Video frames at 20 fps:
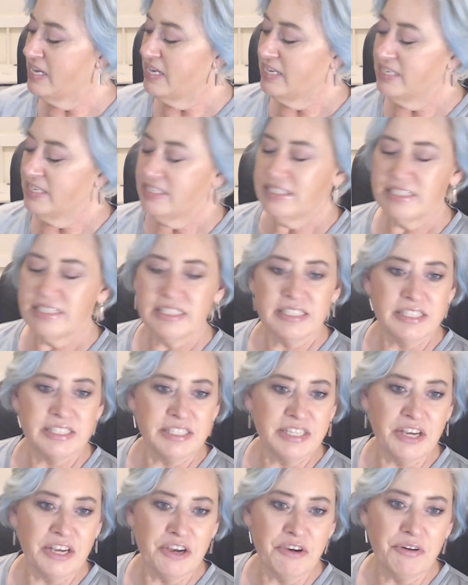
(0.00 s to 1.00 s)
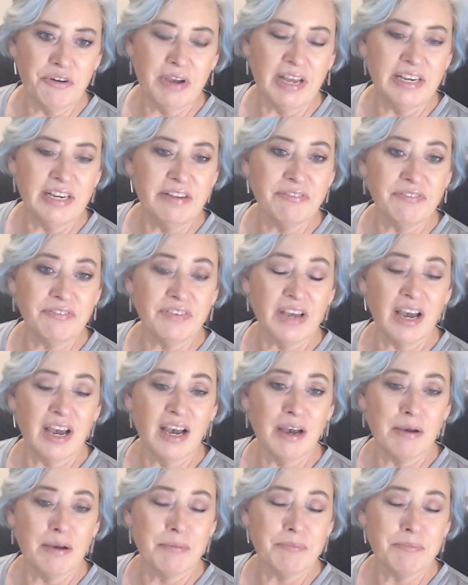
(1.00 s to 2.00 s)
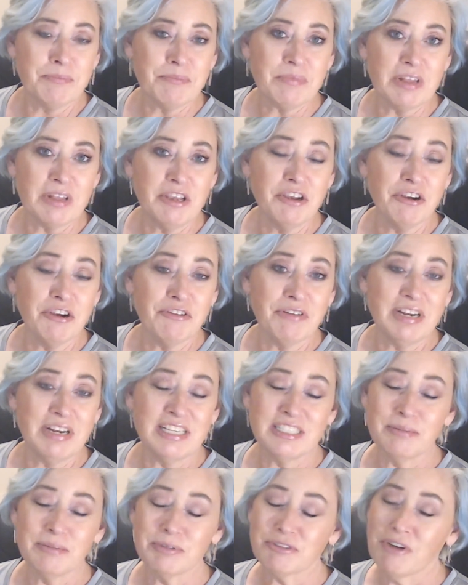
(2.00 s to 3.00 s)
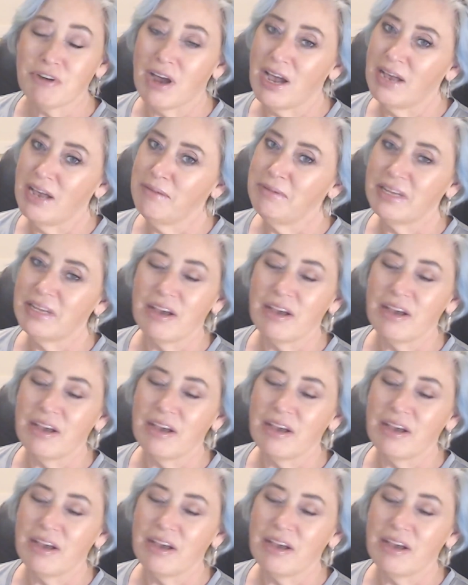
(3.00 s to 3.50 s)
So, and if um, you're already subscribed,